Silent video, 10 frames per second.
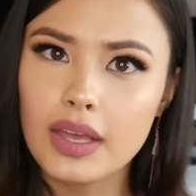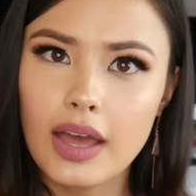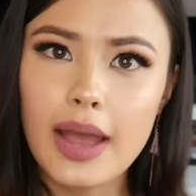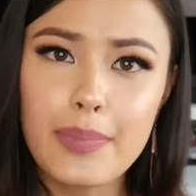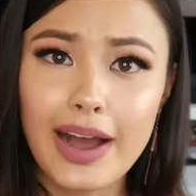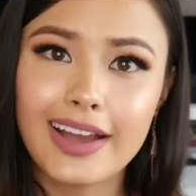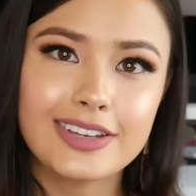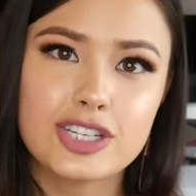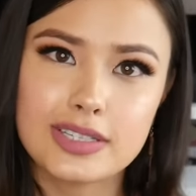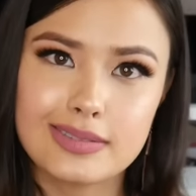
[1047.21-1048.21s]
I buy
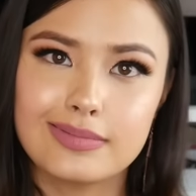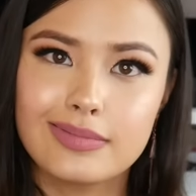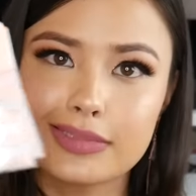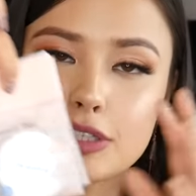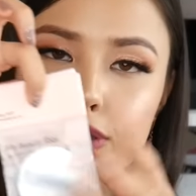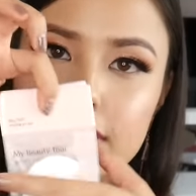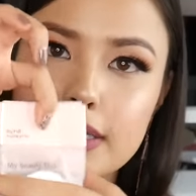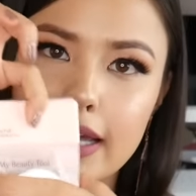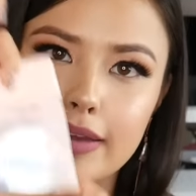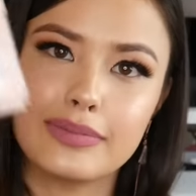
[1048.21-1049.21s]
just literally
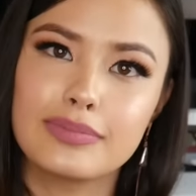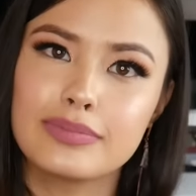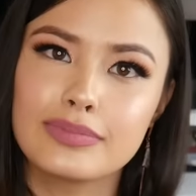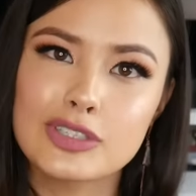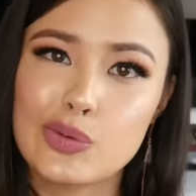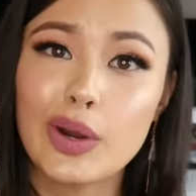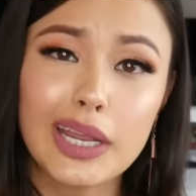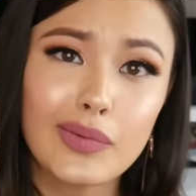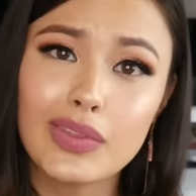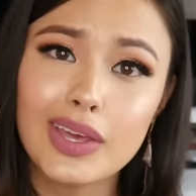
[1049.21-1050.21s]
like 20 of